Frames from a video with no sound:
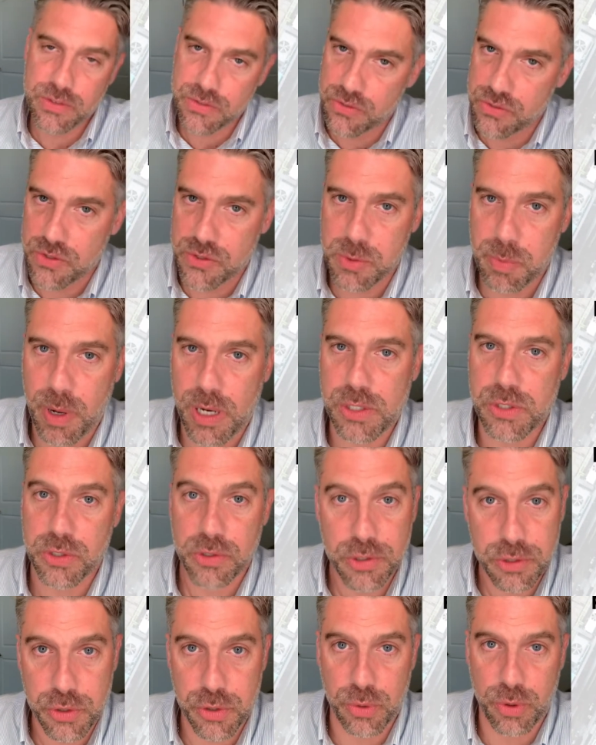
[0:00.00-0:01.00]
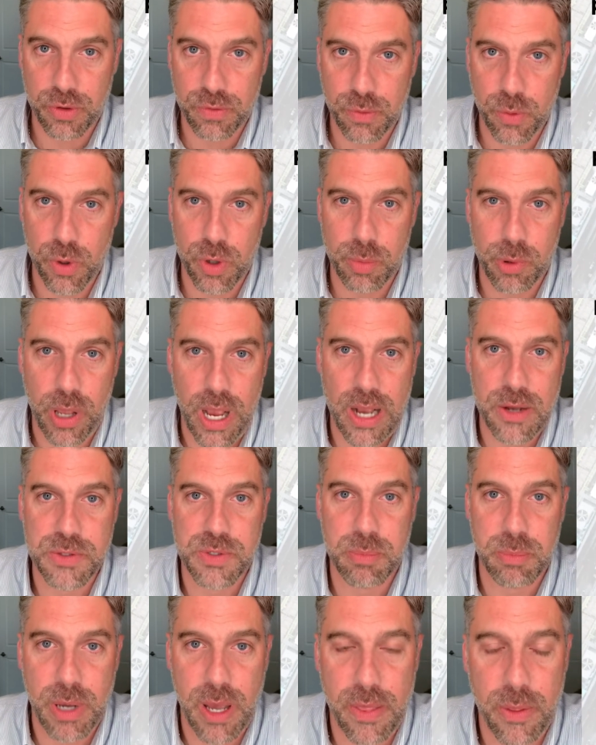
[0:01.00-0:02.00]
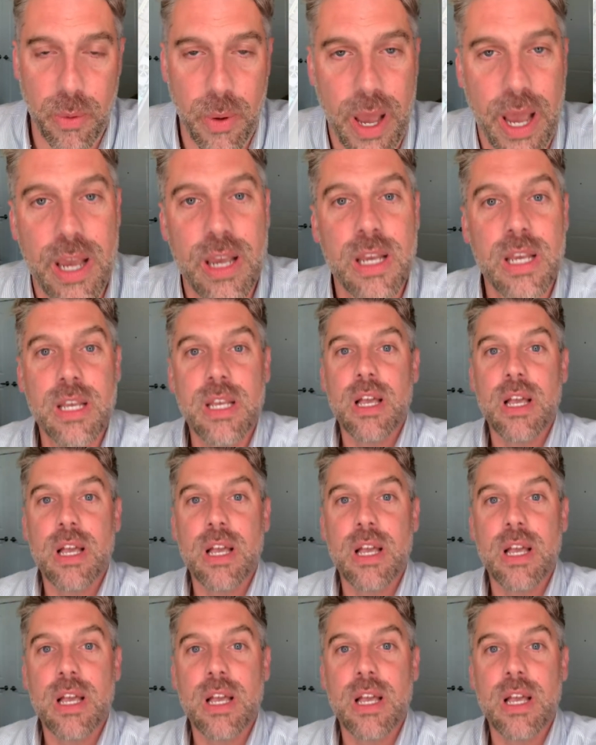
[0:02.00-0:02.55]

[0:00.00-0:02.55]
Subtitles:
This is especially true in affordable housing, by the way,